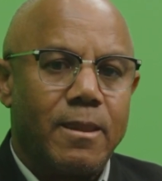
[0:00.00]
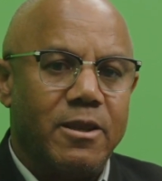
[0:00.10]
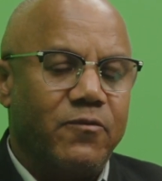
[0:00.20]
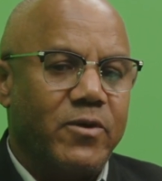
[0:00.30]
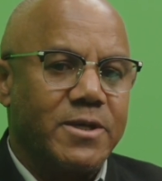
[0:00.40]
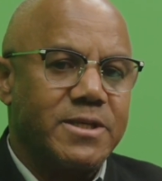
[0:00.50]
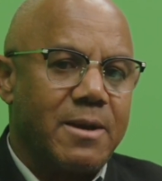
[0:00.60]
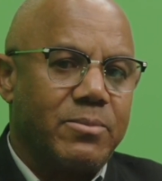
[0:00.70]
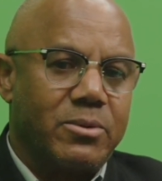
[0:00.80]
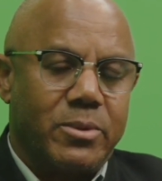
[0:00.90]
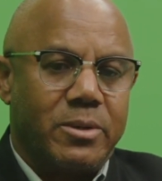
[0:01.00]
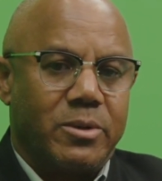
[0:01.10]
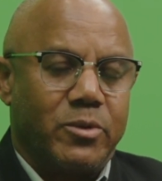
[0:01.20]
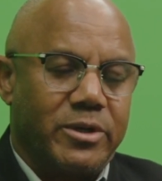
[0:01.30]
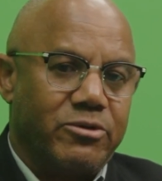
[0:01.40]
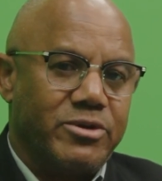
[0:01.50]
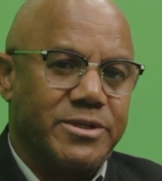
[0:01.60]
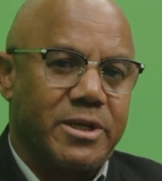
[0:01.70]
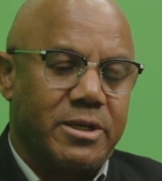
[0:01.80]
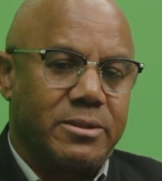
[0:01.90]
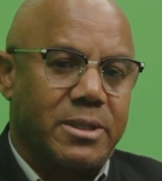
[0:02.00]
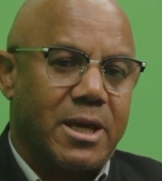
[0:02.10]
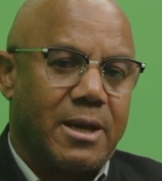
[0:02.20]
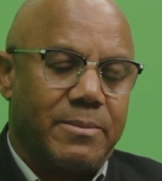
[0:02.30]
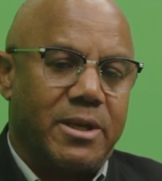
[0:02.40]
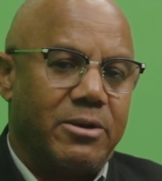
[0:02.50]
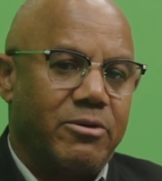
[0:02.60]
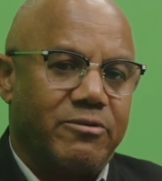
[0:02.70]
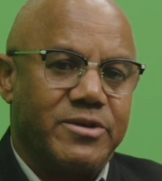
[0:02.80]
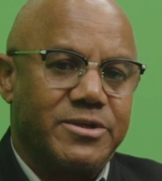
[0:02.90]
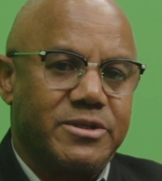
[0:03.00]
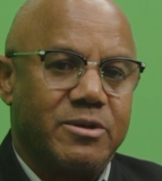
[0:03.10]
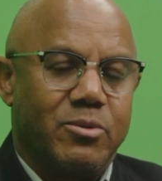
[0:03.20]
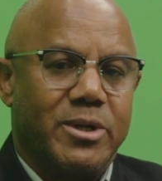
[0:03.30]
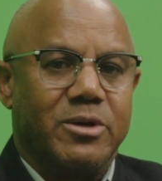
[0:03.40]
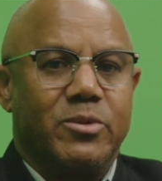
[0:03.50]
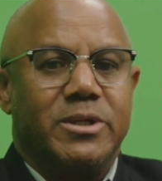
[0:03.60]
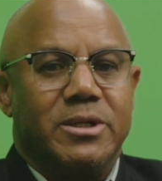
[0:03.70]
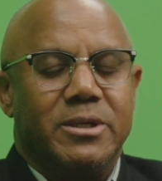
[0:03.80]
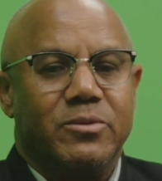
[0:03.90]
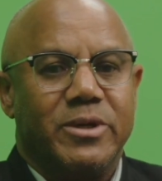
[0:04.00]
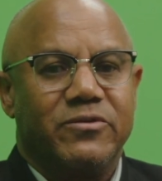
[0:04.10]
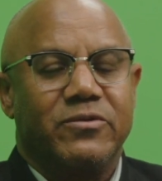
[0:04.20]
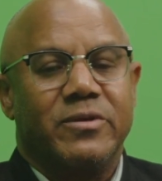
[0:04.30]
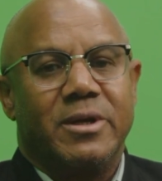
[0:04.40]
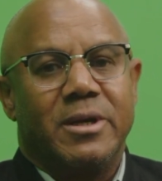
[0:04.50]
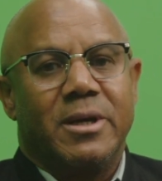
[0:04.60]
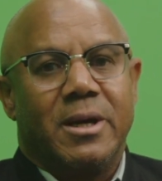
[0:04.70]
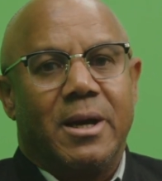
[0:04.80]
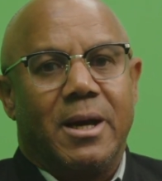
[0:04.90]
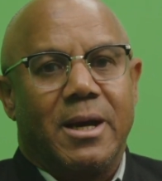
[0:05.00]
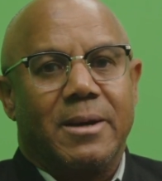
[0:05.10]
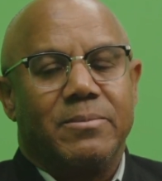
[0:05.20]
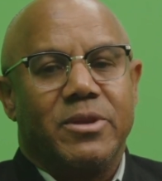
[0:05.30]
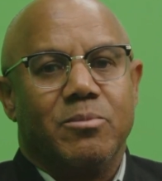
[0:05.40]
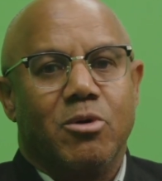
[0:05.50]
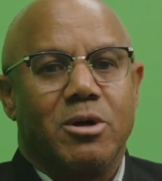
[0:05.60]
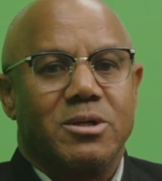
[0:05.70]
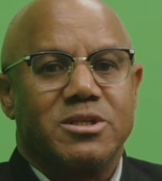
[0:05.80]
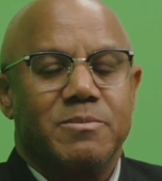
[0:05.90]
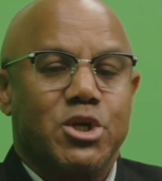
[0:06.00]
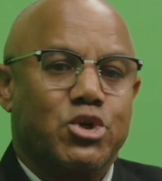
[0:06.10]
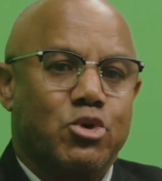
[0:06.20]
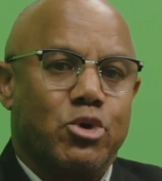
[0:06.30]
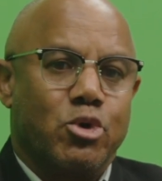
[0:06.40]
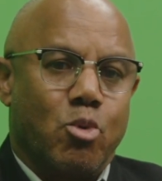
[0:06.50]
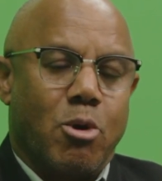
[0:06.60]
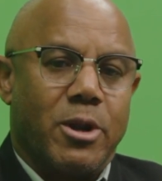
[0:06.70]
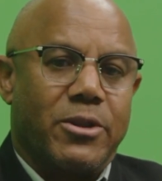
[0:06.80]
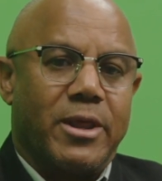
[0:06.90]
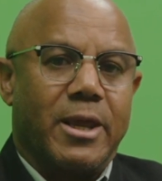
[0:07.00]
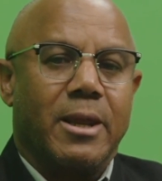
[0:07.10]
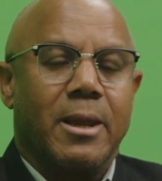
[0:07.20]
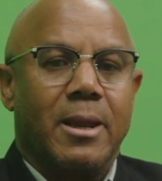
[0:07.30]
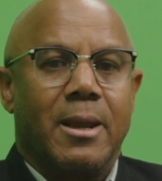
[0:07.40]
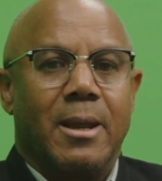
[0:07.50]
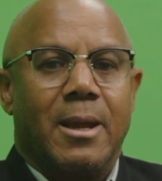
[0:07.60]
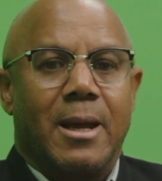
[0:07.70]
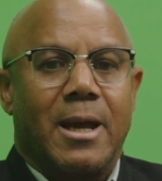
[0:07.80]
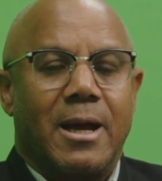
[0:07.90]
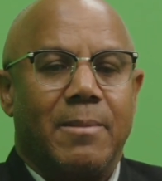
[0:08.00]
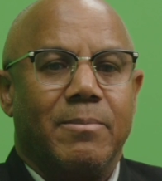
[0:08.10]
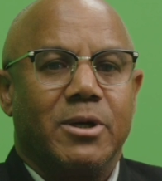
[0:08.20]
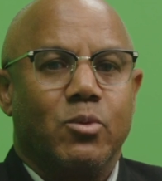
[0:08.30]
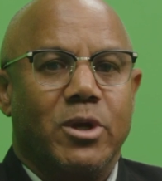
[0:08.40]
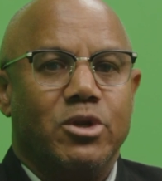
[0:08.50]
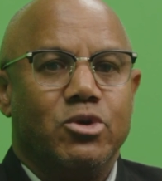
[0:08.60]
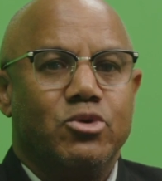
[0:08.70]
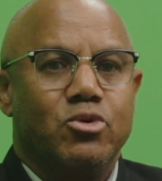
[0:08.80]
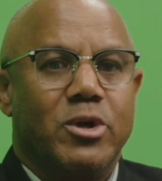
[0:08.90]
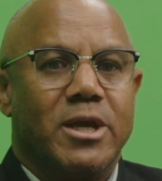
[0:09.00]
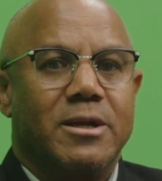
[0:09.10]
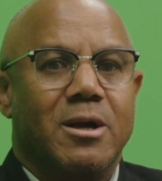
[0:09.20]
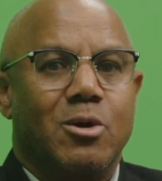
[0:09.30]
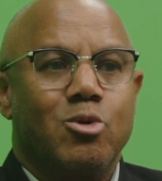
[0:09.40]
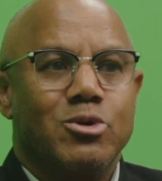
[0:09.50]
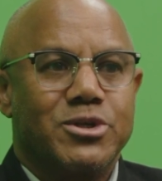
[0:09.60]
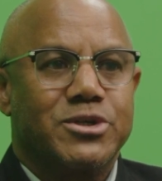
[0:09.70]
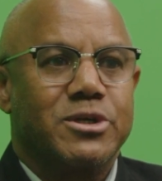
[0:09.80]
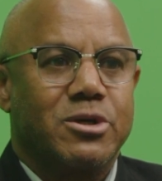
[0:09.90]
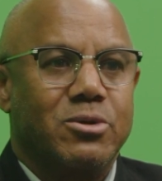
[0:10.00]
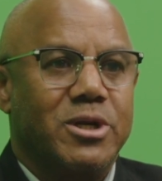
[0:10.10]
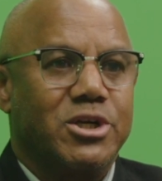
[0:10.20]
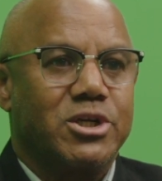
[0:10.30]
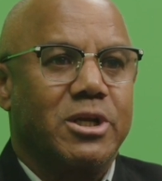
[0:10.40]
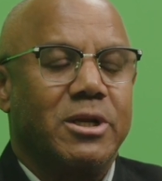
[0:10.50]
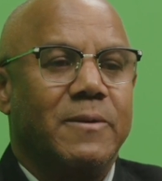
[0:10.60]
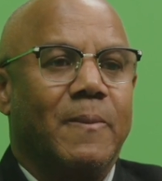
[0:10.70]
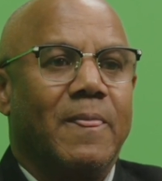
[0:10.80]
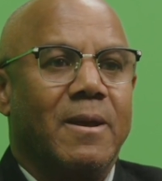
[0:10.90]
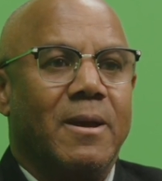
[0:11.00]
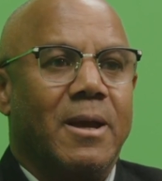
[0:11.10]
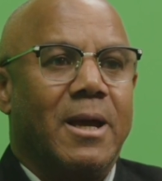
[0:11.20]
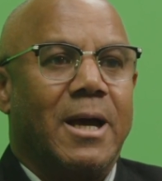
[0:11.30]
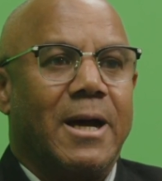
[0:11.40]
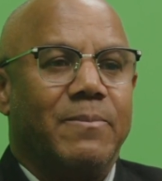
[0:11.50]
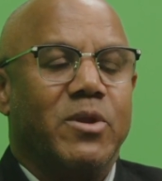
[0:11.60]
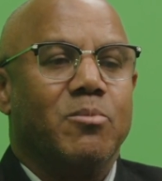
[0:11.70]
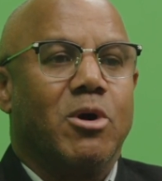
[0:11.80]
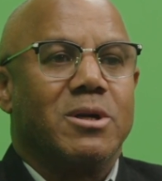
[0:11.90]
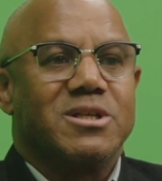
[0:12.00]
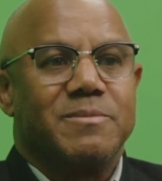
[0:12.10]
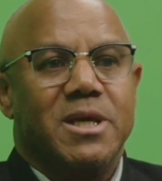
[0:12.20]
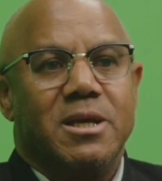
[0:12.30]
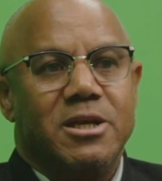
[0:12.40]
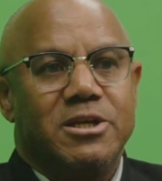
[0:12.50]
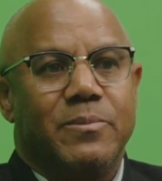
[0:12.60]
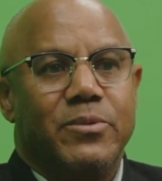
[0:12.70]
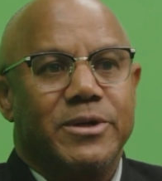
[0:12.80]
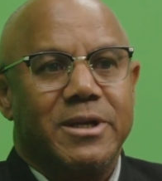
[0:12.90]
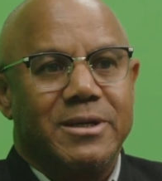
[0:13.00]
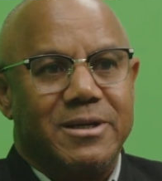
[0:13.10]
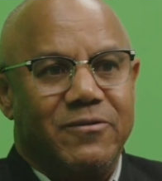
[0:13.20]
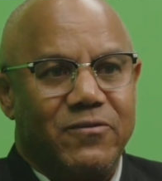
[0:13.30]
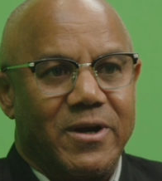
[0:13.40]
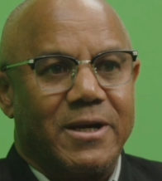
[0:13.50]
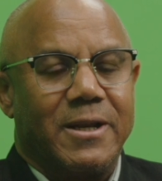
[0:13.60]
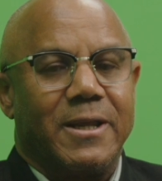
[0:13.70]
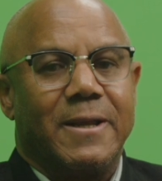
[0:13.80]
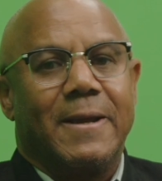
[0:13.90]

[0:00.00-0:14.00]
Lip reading: if for example, with a recent area of disturbed weather we're dealing with, the models may show you one thing, but when you do get a closed circulation, the models may interpret it differently.